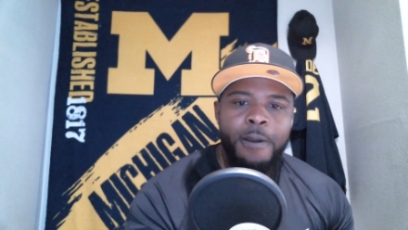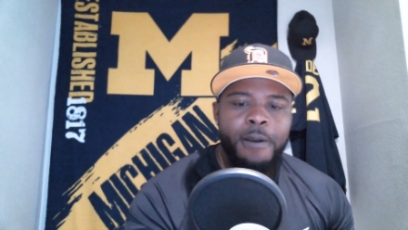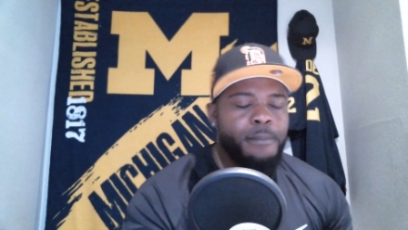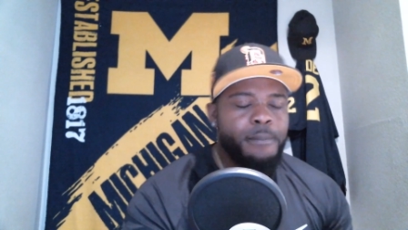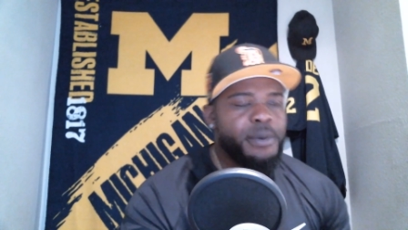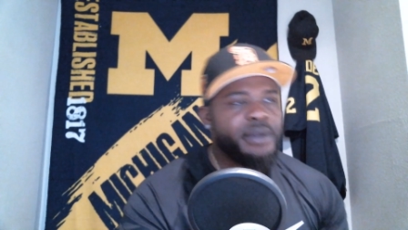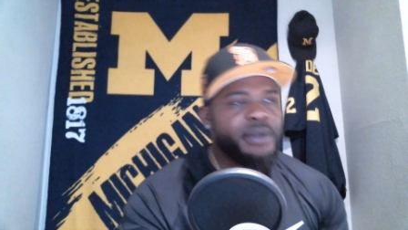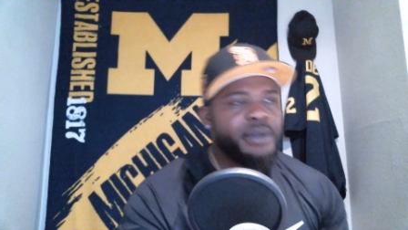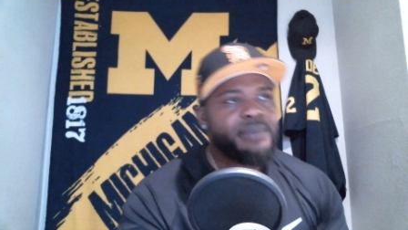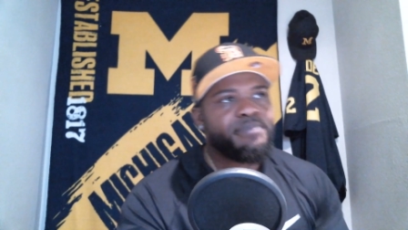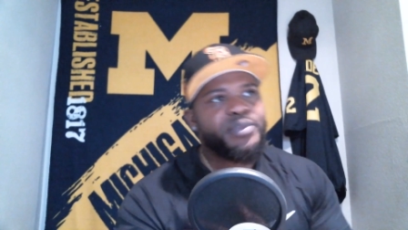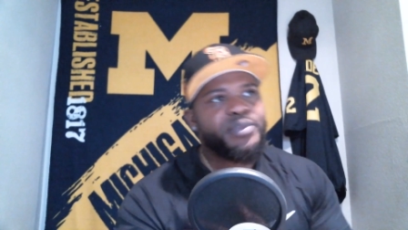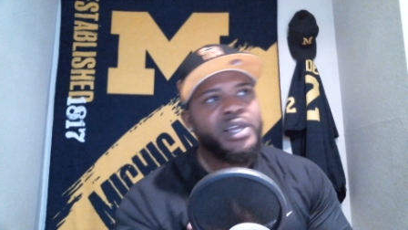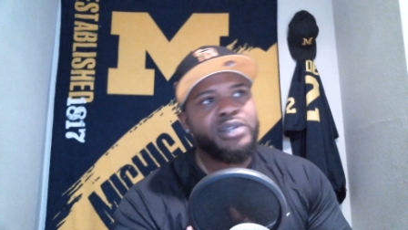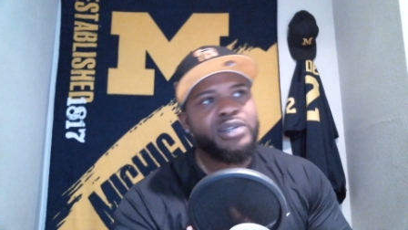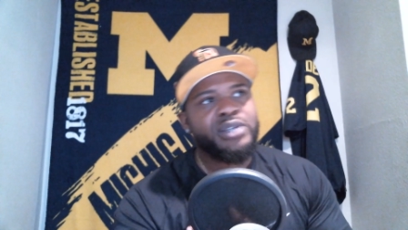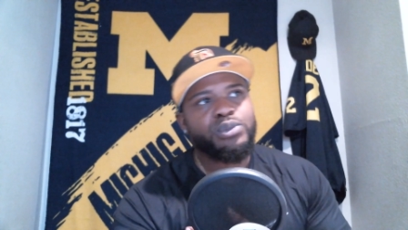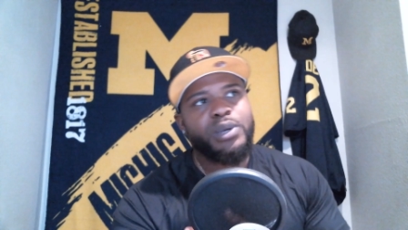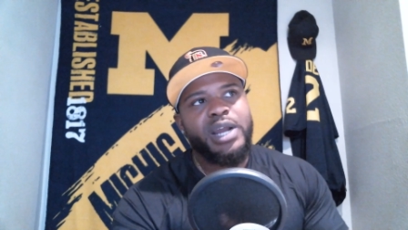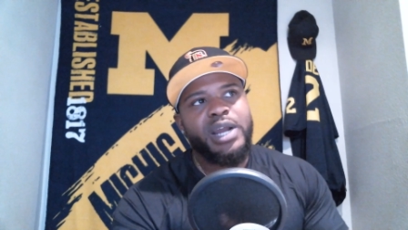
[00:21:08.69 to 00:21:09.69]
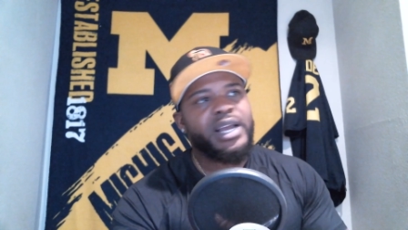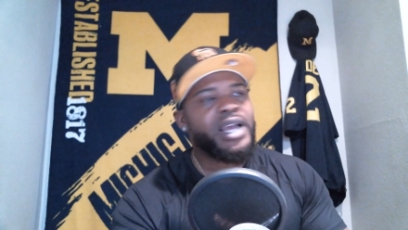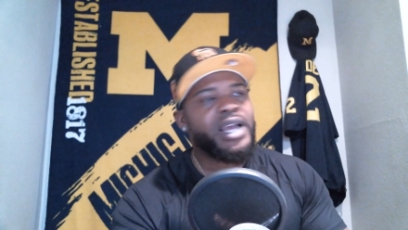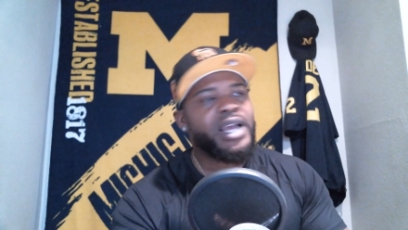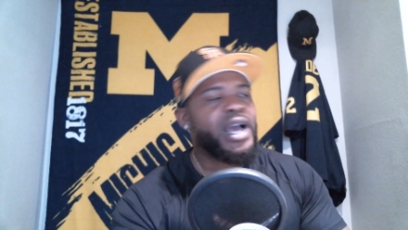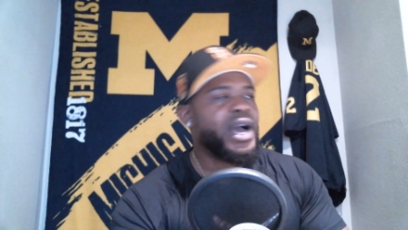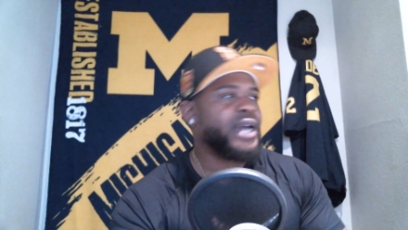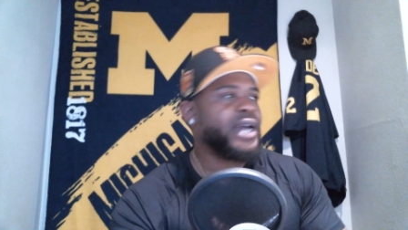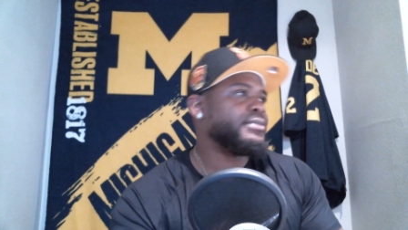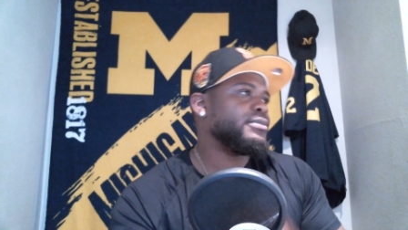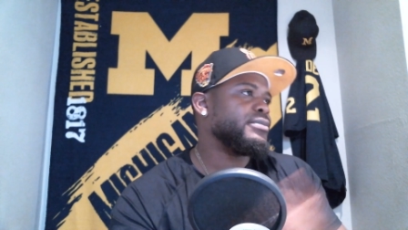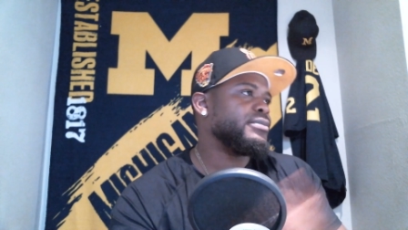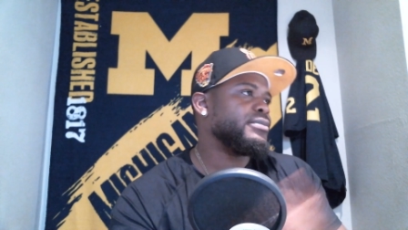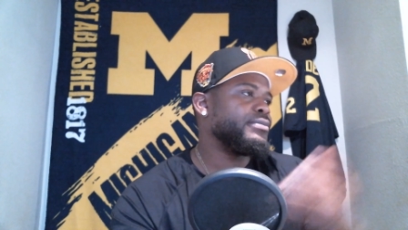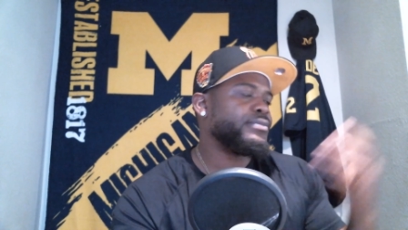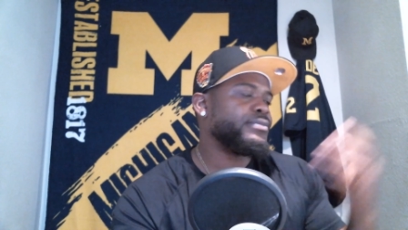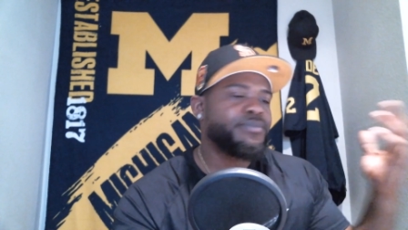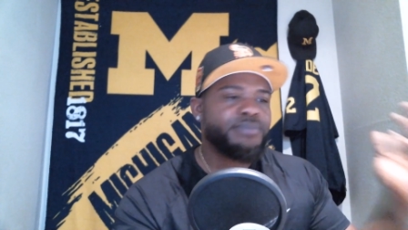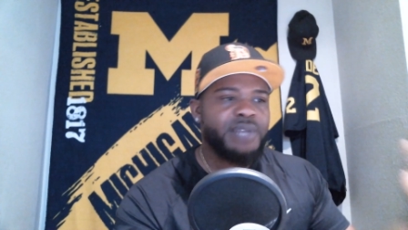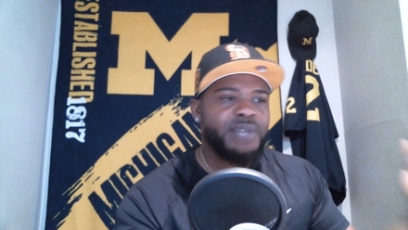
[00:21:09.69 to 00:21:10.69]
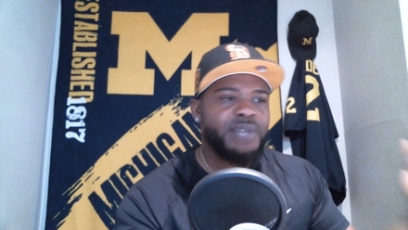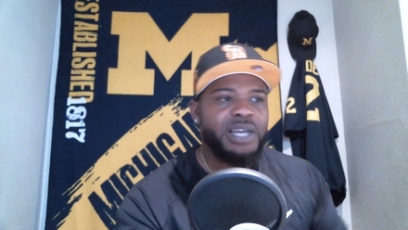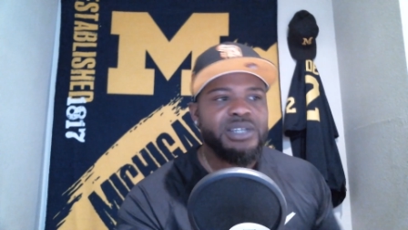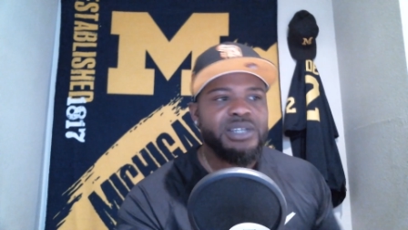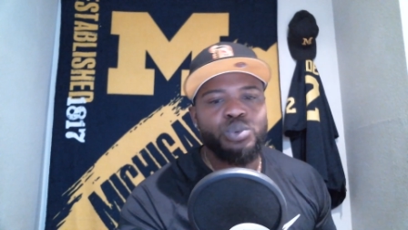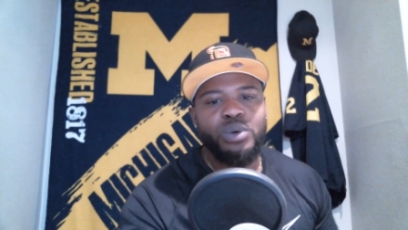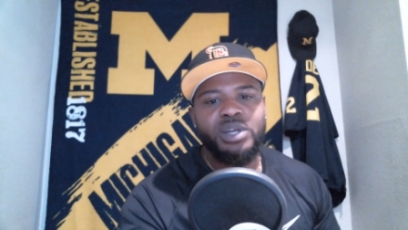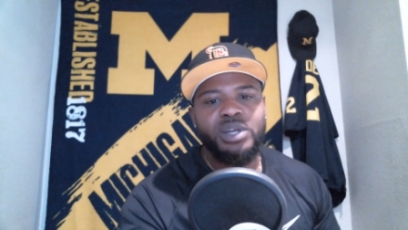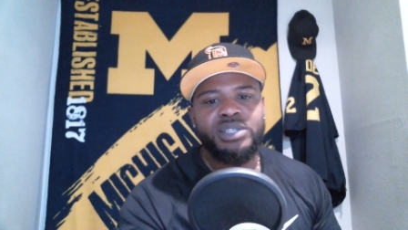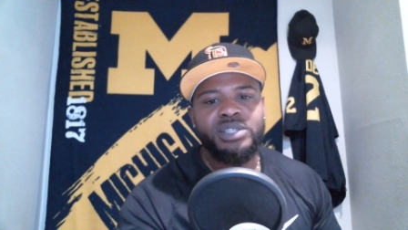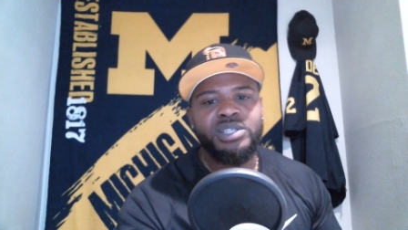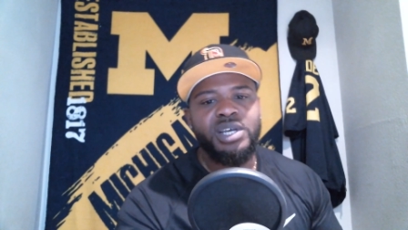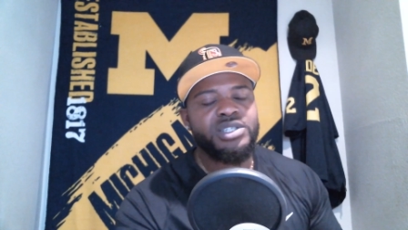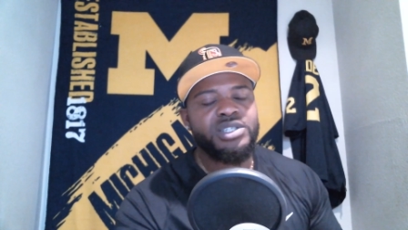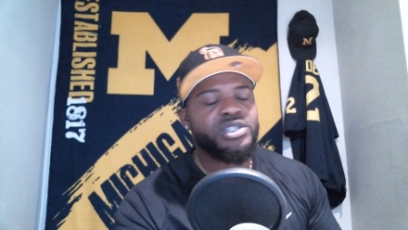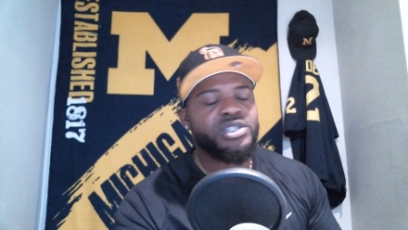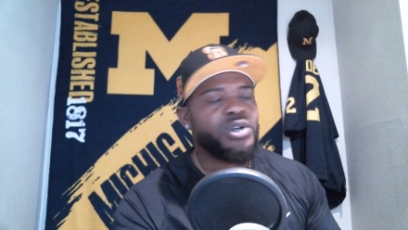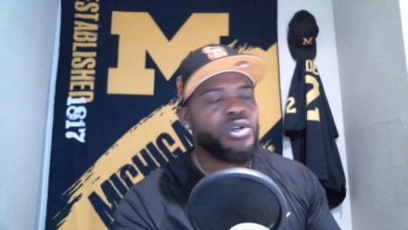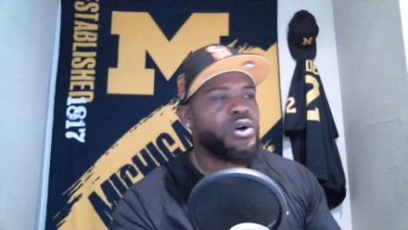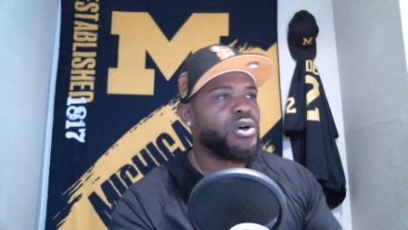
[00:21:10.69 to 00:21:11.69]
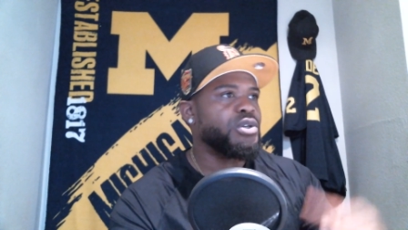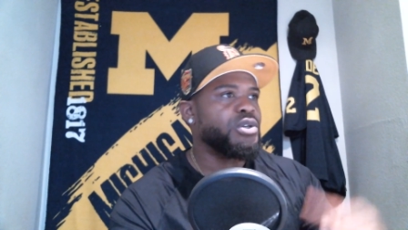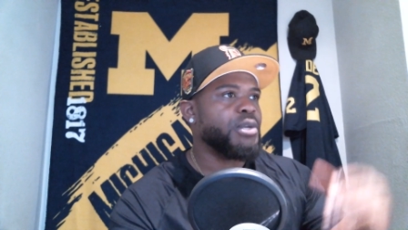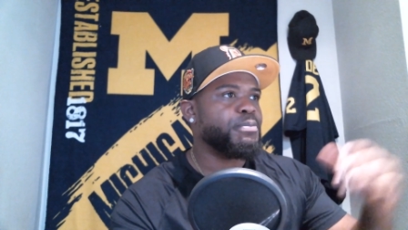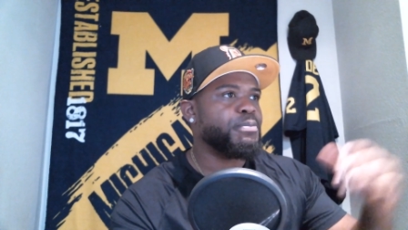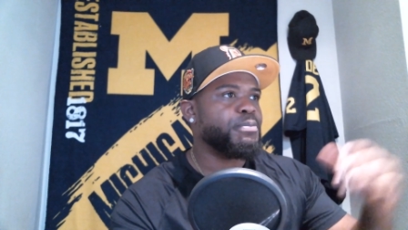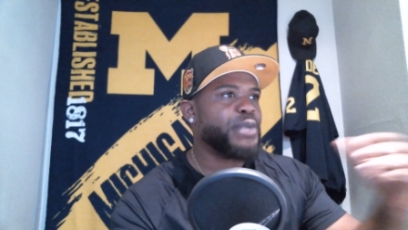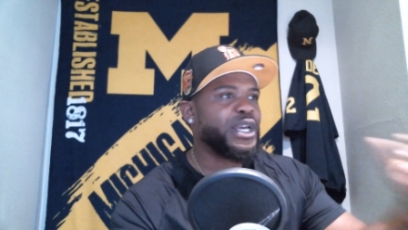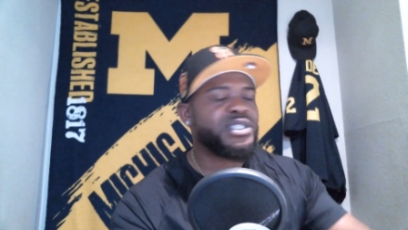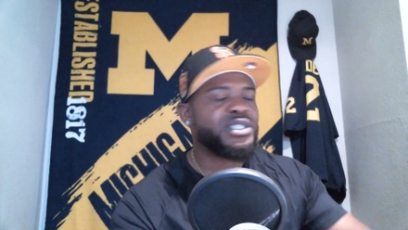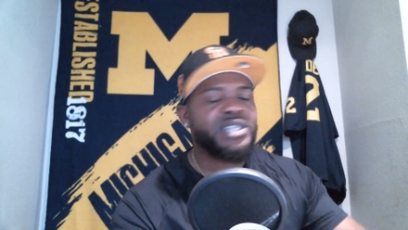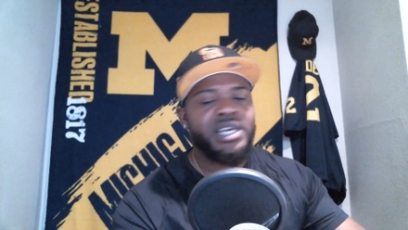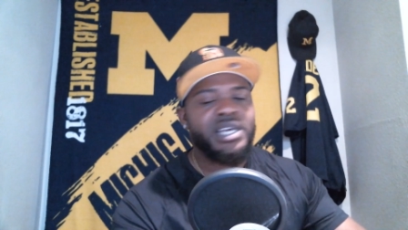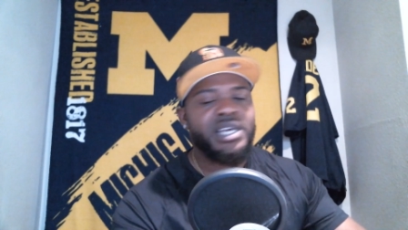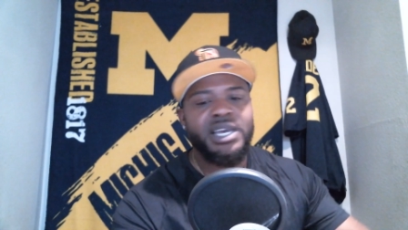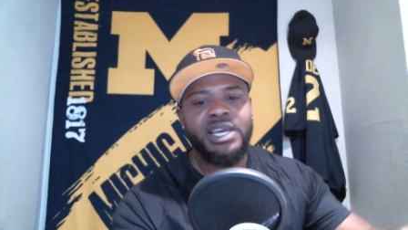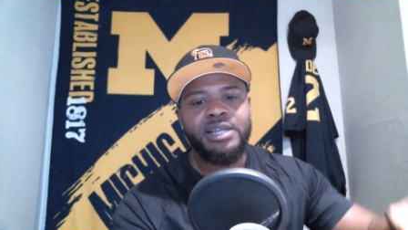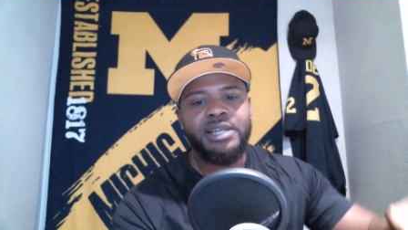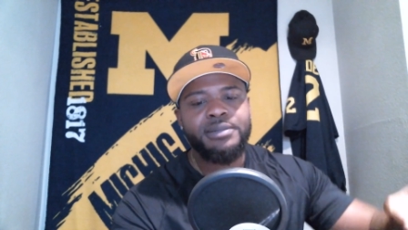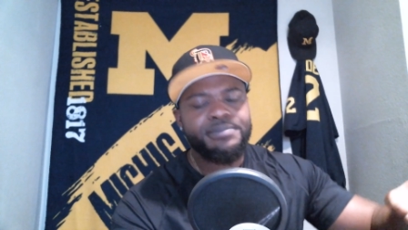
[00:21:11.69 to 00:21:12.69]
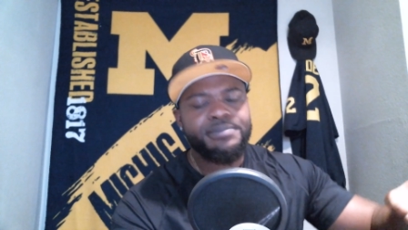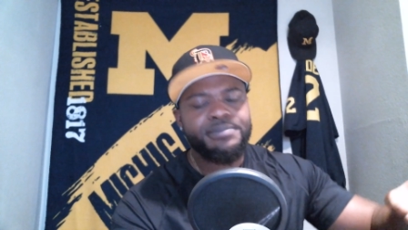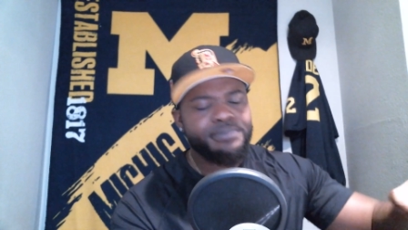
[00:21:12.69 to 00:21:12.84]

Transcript: But that's what I got. I just want to touch on the Big Ten.